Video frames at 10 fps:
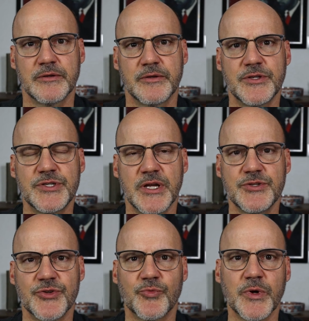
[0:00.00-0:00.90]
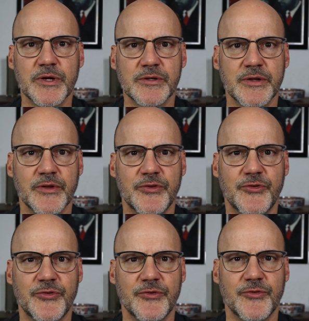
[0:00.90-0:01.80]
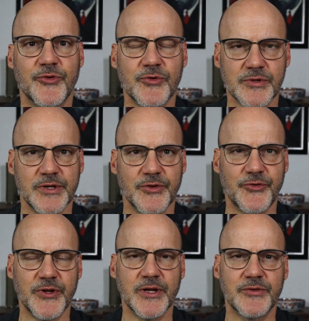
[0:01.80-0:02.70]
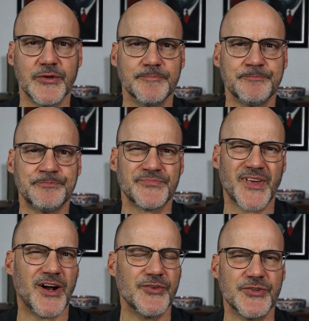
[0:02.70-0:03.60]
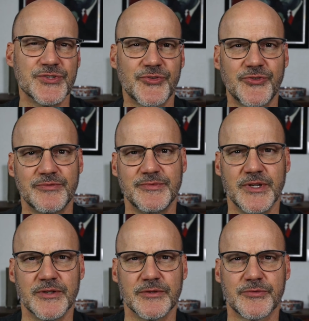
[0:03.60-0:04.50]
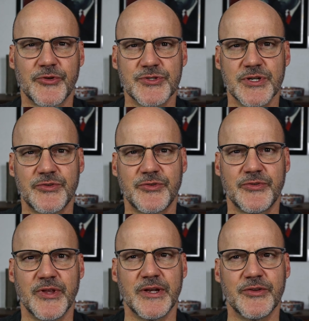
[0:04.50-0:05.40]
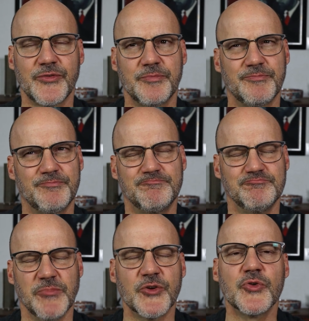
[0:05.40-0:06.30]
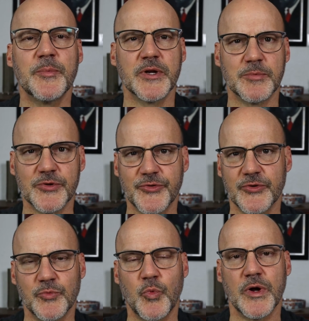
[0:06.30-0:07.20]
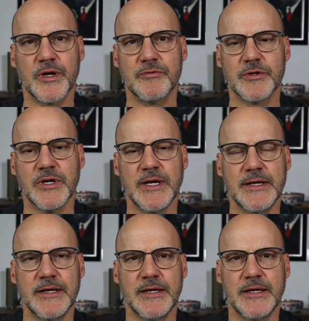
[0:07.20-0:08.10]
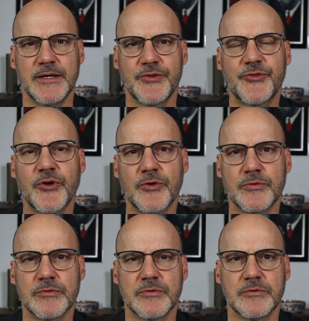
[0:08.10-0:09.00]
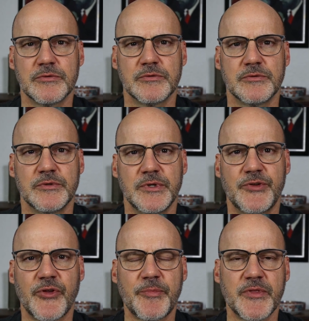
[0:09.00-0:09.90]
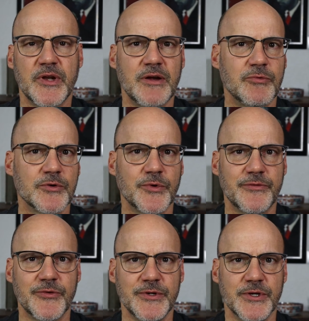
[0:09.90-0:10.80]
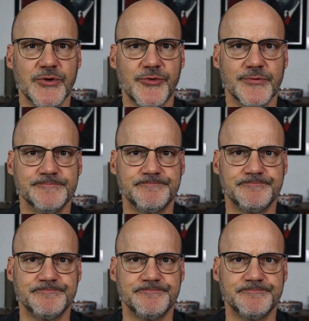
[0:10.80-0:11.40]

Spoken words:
the change is real, and it's certainly distinct, and hard to just, suggest that it's attributable to whatever. So it's something that I've worked with for years.